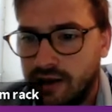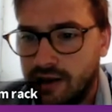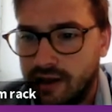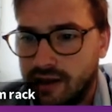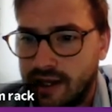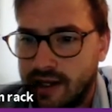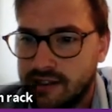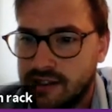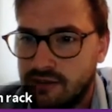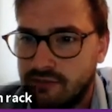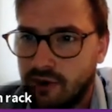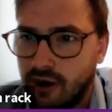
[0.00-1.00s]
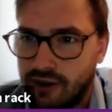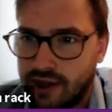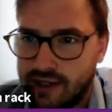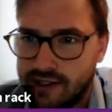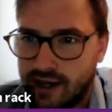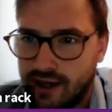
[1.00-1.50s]
and things who've got
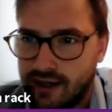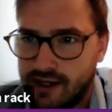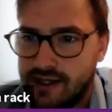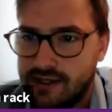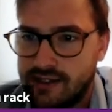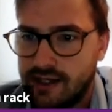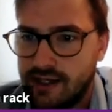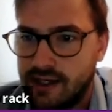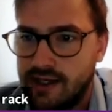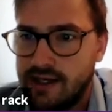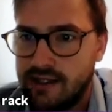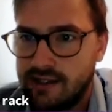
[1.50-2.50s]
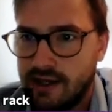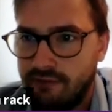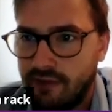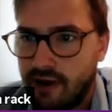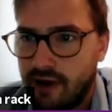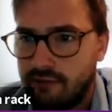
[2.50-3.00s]
their targets in
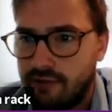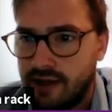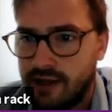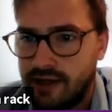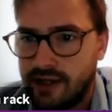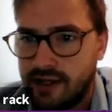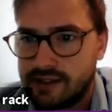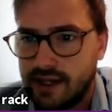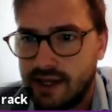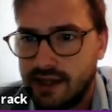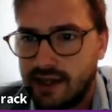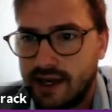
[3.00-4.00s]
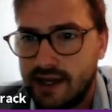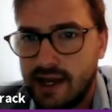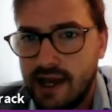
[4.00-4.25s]
EGFR and things like that.